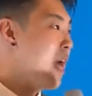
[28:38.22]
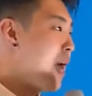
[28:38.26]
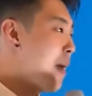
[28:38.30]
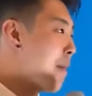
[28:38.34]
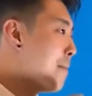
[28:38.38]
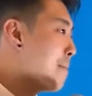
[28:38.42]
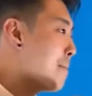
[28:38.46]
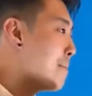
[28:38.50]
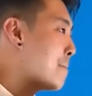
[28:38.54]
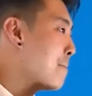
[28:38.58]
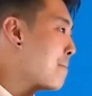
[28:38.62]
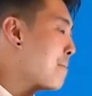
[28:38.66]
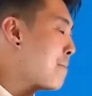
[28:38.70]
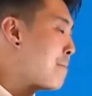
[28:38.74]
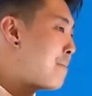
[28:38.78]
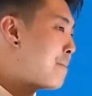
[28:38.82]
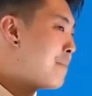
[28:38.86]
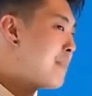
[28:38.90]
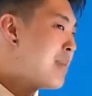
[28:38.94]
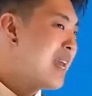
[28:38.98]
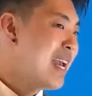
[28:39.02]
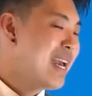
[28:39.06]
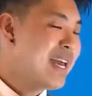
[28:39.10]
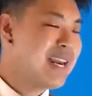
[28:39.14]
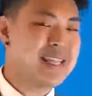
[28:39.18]
them.
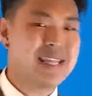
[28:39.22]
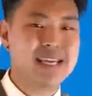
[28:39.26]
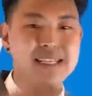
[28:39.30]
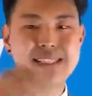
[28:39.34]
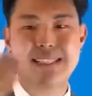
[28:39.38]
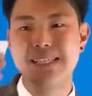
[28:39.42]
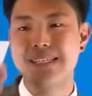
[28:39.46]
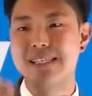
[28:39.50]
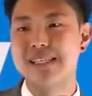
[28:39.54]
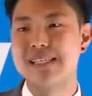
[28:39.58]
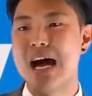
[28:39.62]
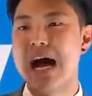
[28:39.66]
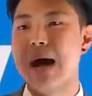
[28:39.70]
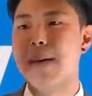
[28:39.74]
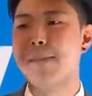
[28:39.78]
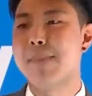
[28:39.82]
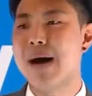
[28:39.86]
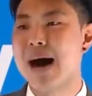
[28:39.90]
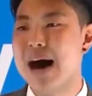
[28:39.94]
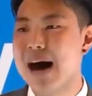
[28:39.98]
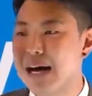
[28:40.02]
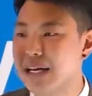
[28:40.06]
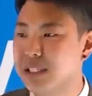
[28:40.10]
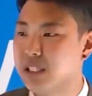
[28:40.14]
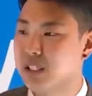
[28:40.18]
And this is not
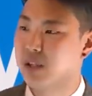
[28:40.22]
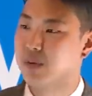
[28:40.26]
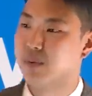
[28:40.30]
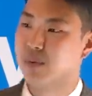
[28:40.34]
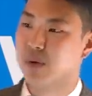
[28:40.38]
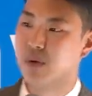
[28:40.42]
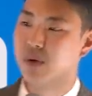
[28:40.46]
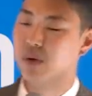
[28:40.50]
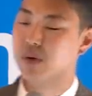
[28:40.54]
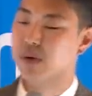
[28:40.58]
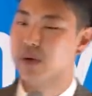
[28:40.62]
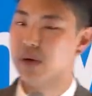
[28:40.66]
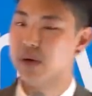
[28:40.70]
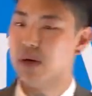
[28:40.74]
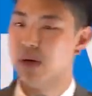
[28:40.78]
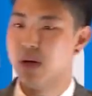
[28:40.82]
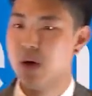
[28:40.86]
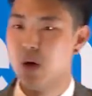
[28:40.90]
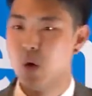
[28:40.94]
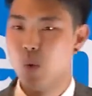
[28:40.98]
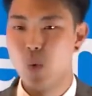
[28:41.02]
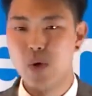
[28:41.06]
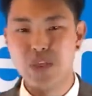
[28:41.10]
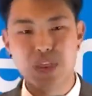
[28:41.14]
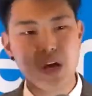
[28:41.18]
possible
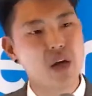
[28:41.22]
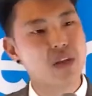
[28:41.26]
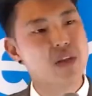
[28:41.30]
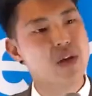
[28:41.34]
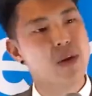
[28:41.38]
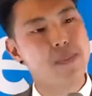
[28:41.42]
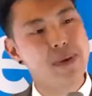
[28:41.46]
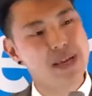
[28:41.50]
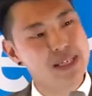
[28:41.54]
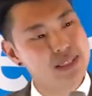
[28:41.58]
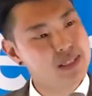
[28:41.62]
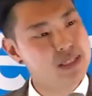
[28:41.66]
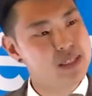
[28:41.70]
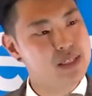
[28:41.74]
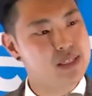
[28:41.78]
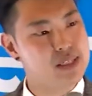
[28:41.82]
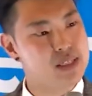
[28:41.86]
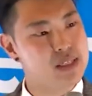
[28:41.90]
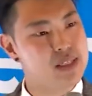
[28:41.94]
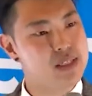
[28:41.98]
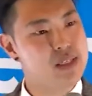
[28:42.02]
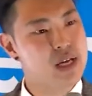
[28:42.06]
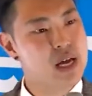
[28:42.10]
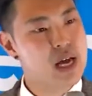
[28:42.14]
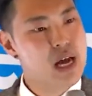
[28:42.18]
with other
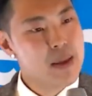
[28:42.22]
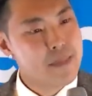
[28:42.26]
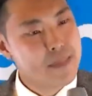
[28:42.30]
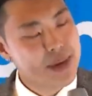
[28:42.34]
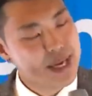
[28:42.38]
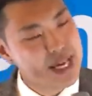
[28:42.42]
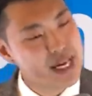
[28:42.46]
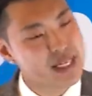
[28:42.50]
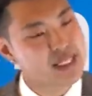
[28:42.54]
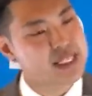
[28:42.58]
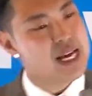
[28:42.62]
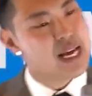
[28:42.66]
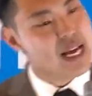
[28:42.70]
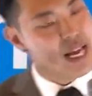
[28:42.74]
businesses. Because